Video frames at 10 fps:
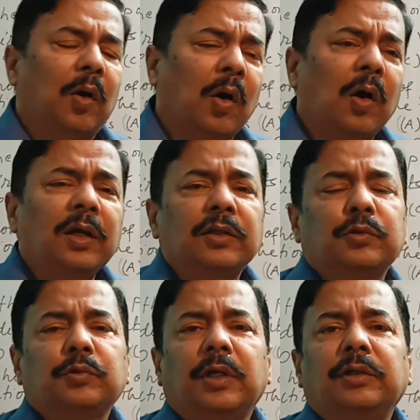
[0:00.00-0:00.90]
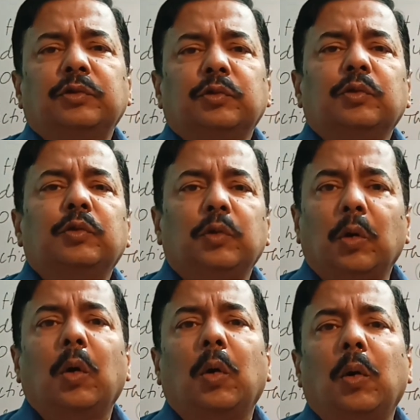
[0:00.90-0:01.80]
all students should
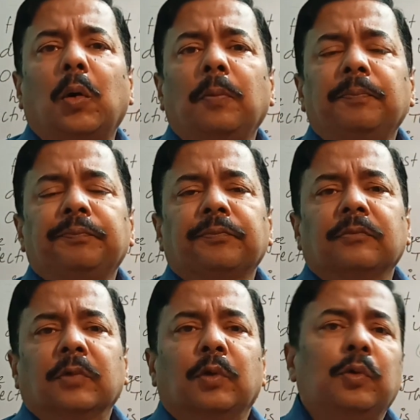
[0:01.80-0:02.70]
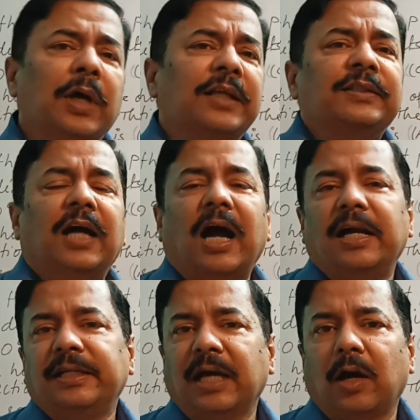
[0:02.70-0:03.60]
know who has the
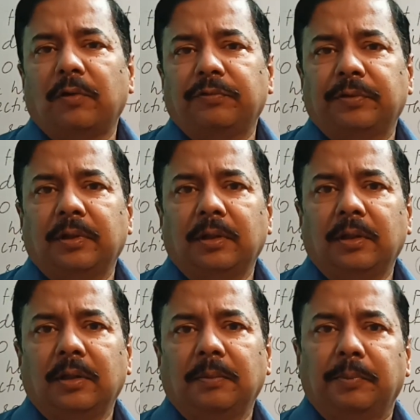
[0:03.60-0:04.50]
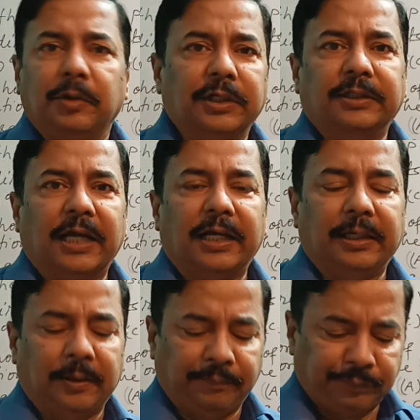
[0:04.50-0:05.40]
idea of projectile.
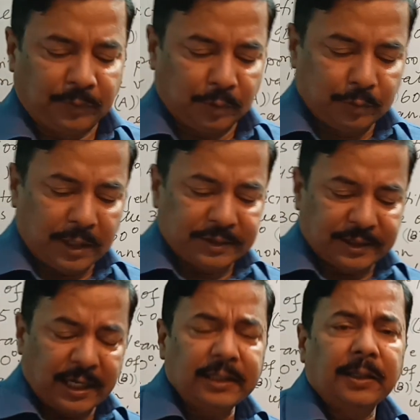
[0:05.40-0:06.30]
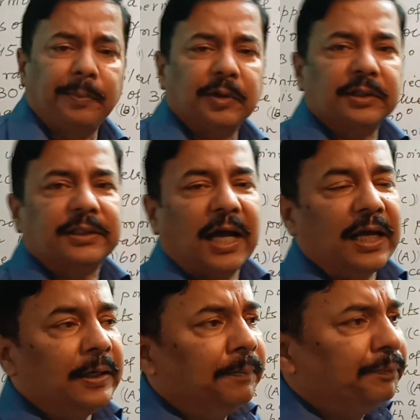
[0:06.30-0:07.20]
Who has read the
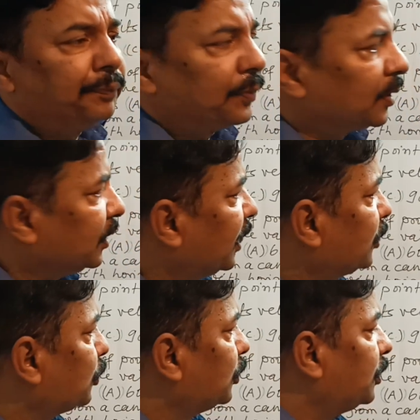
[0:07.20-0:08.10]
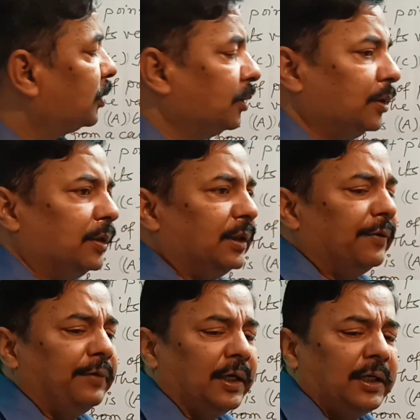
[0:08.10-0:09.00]
projectile, they should
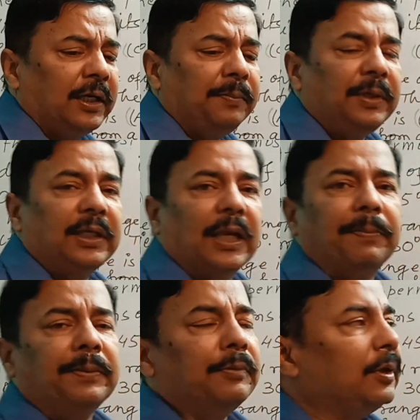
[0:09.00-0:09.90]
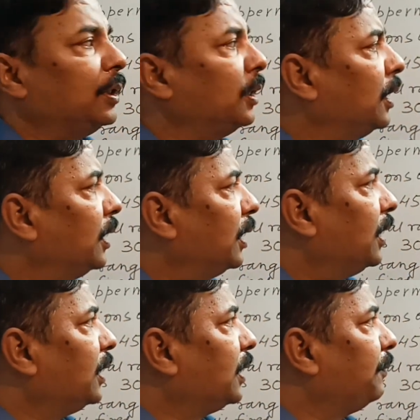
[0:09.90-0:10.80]
definitely be capable
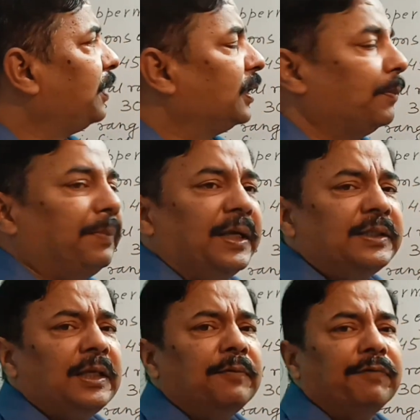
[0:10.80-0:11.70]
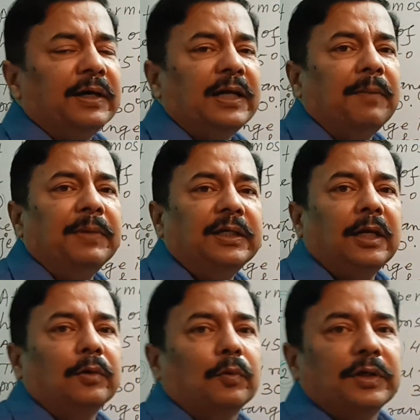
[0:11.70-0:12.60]
in giving the basic
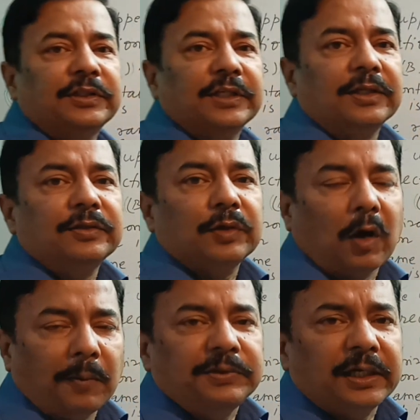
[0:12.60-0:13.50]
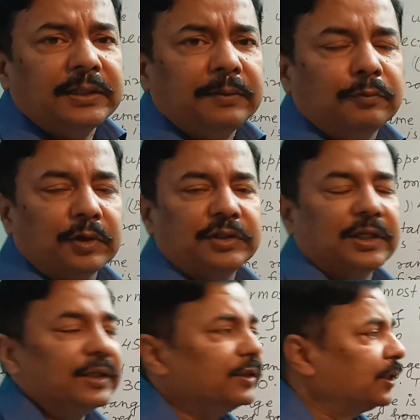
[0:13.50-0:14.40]
fundamental questions, objective
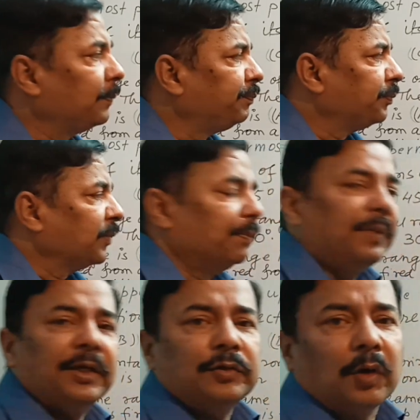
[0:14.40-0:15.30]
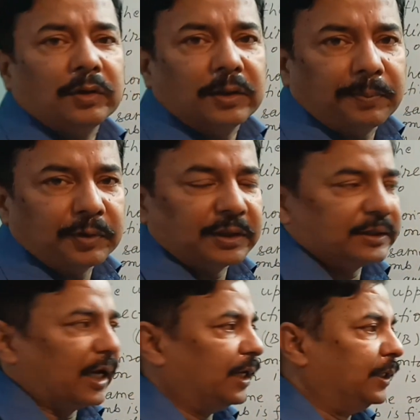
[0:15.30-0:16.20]
questions based on the
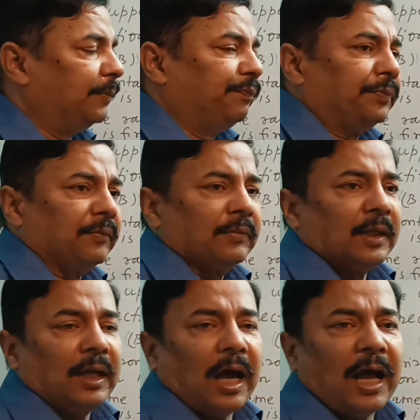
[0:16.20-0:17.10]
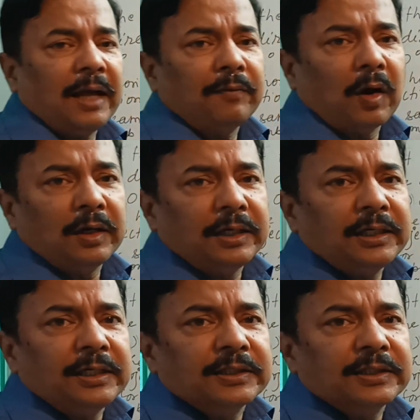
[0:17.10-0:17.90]
projectile. I have already